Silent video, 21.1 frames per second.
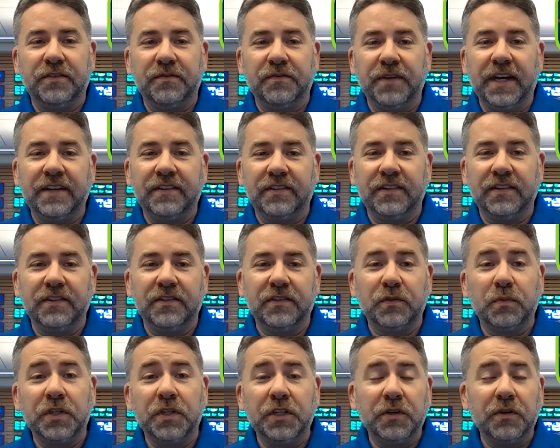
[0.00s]

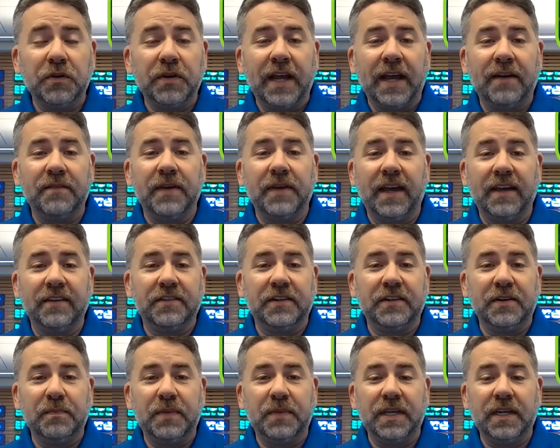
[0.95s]
devices when you don't have
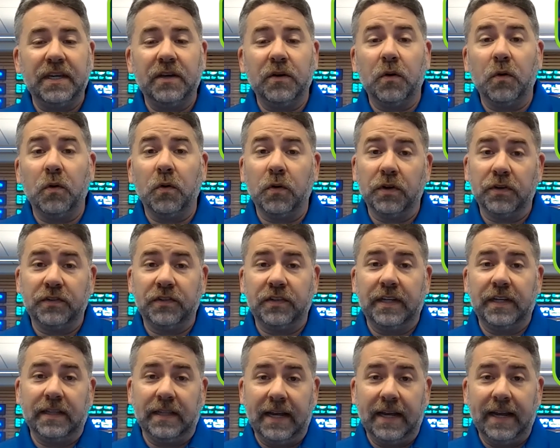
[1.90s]
SNMP or
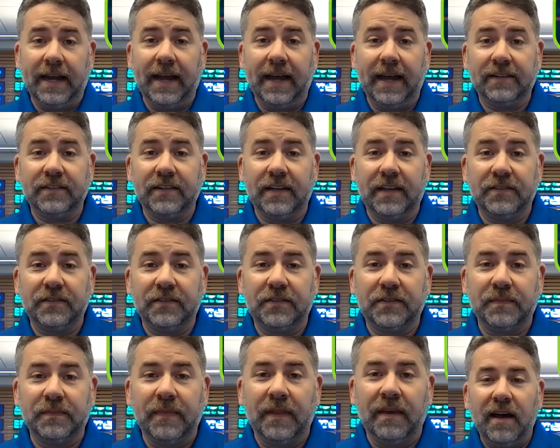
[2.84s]
CLI
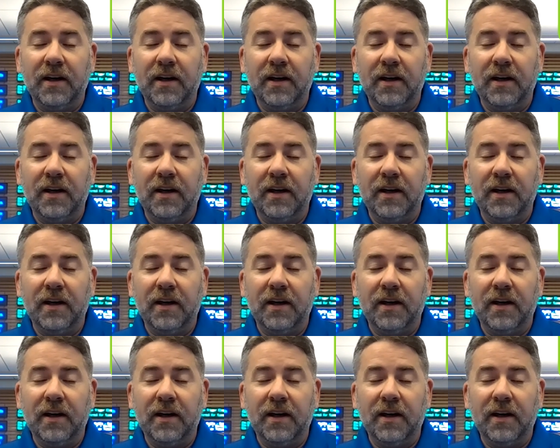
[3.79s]
access.